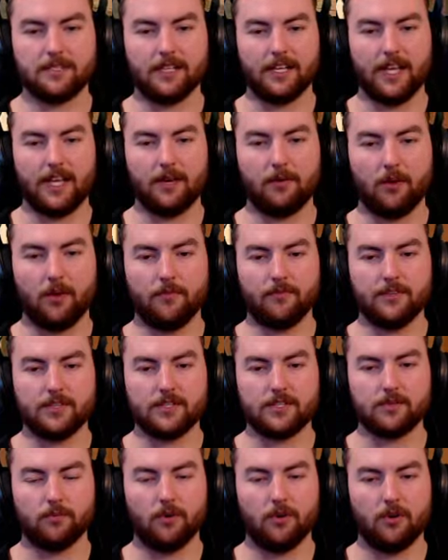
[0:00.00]
lean one on
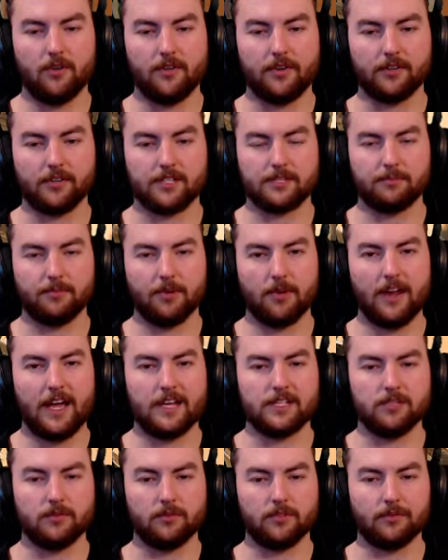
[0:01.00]
this wall and it'll explode
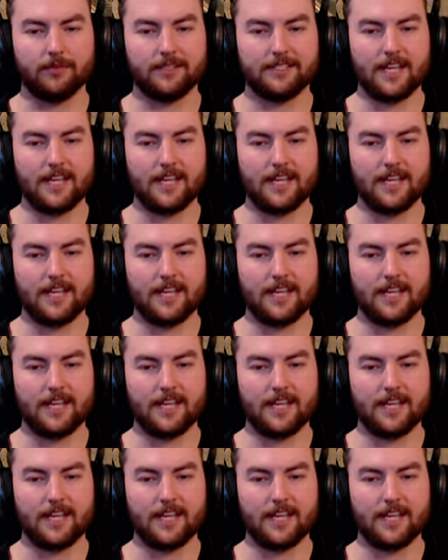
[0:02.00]
out, do a little bit of